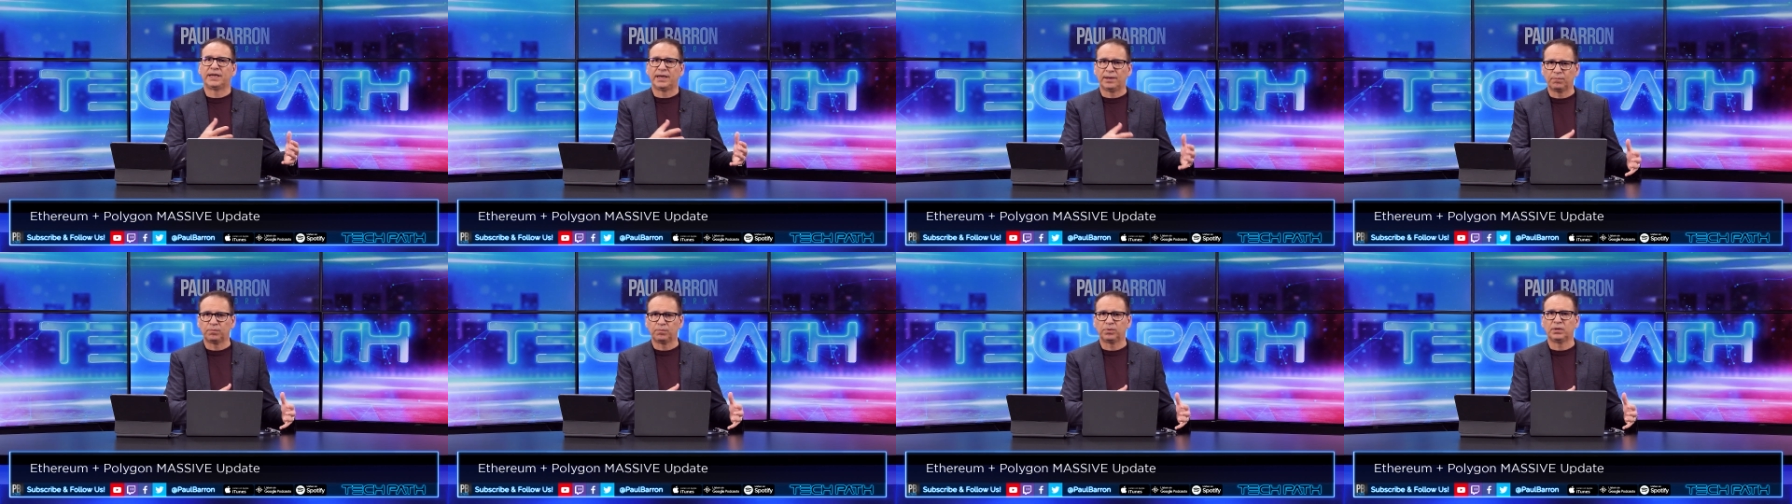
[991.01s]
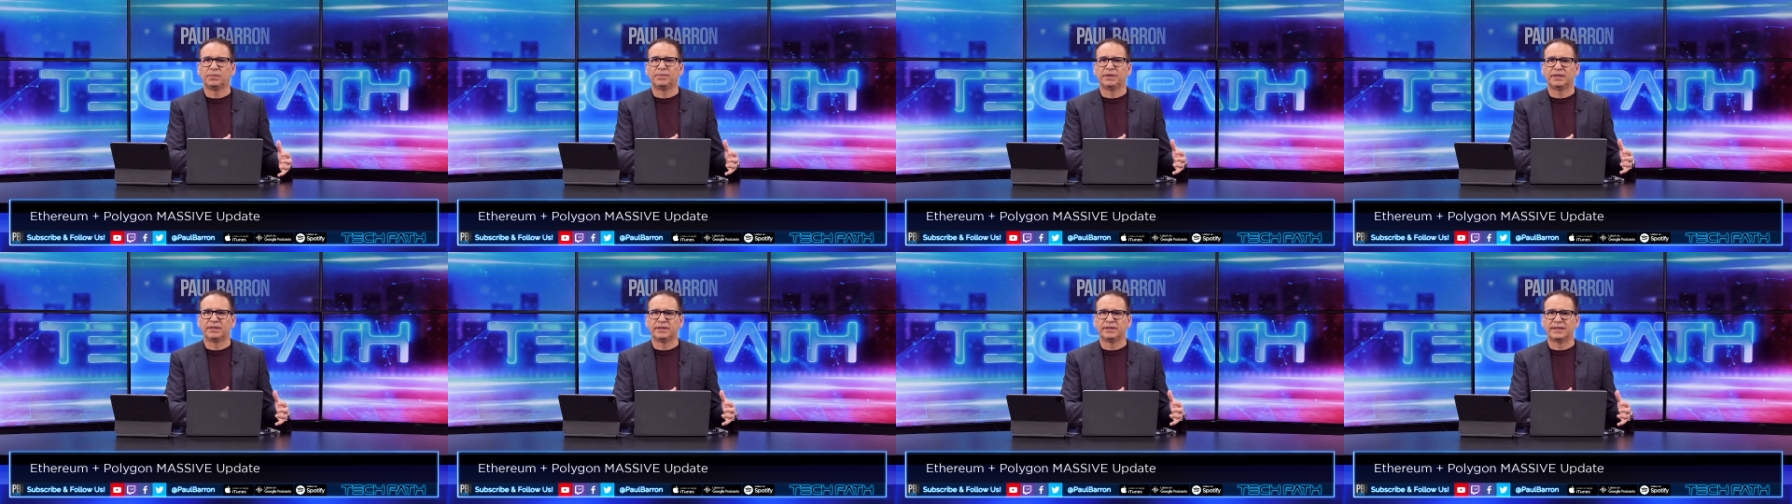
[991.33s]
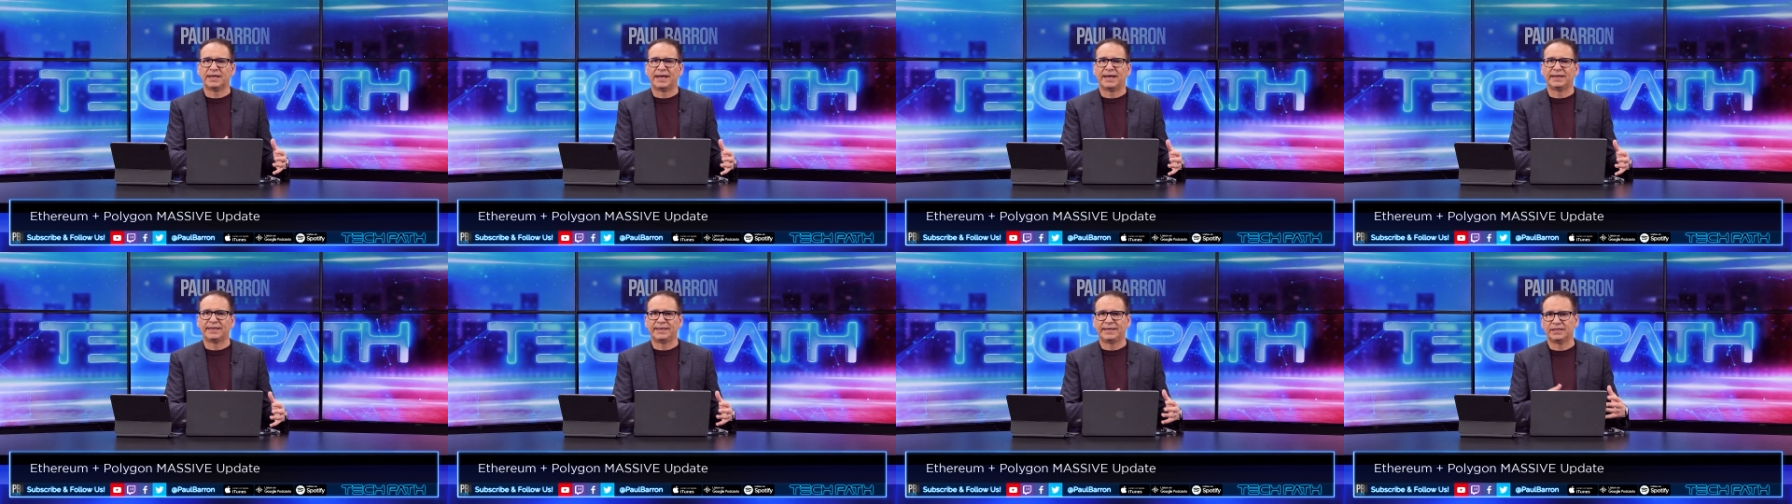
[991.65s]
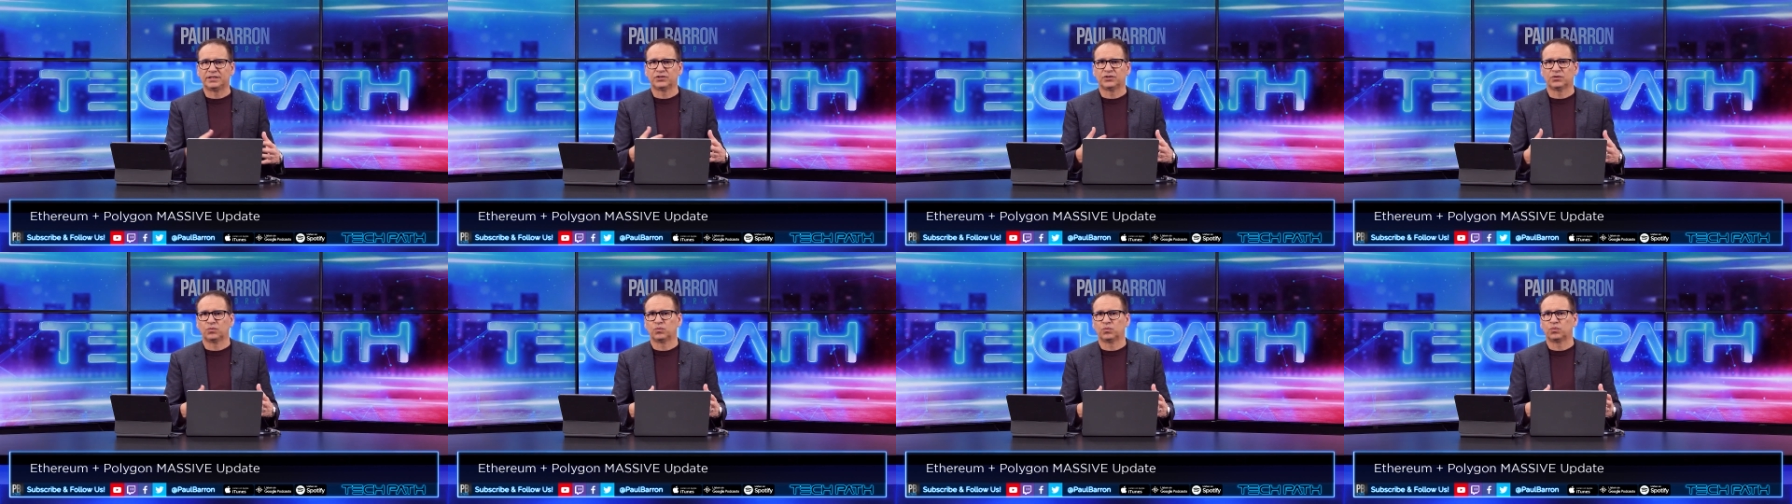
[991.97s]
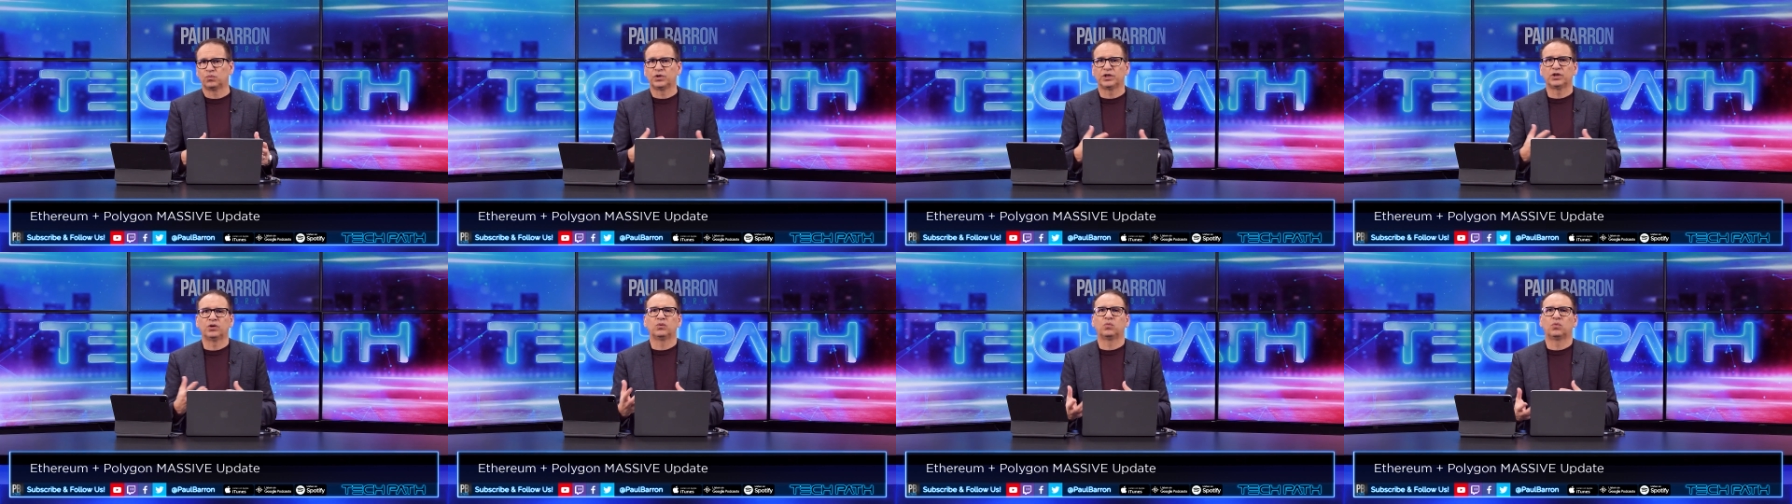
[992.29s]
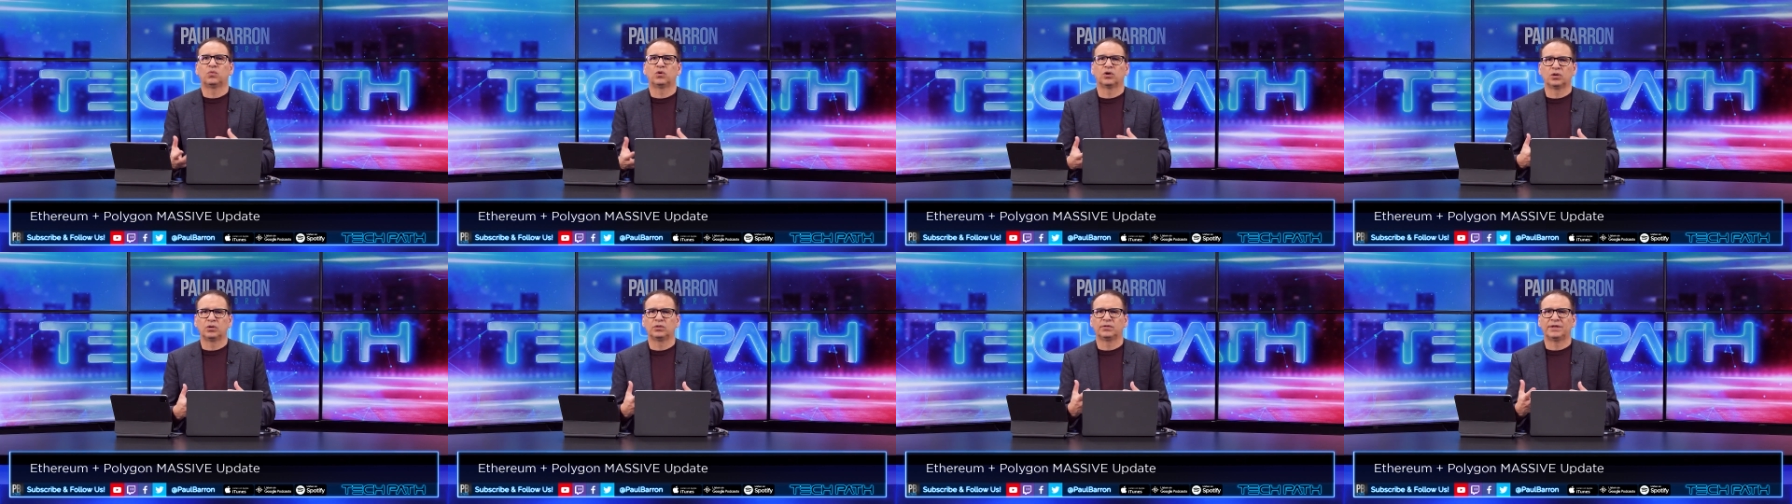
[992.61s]
implement that into real
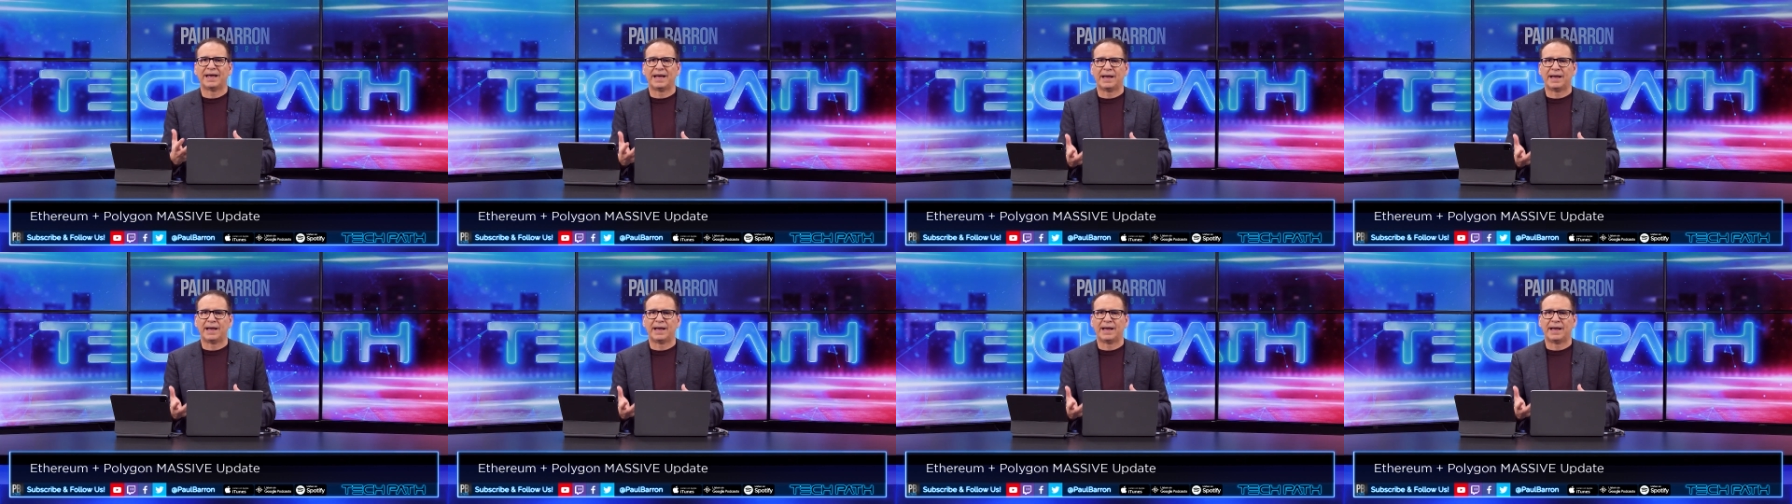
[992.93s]
world